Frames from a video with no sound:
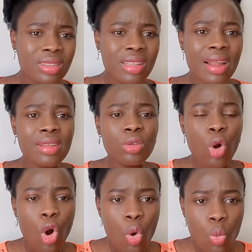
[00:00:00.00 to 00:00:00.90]
there is
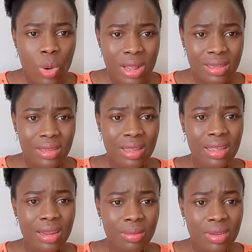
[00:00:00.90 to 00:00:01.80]
always
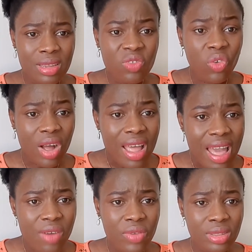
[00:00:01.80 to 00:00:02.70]
a reason for
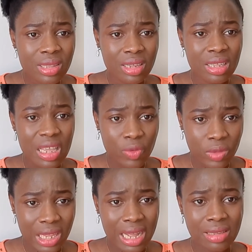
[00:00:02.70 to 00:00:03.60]
everything if you
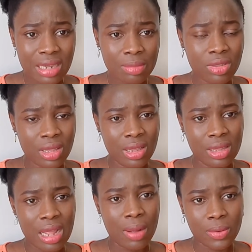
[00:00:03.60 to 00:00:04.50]
take out time to think it
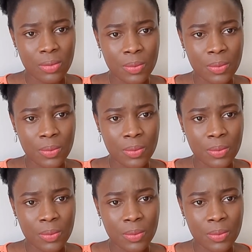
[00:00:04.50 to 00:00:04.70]
out.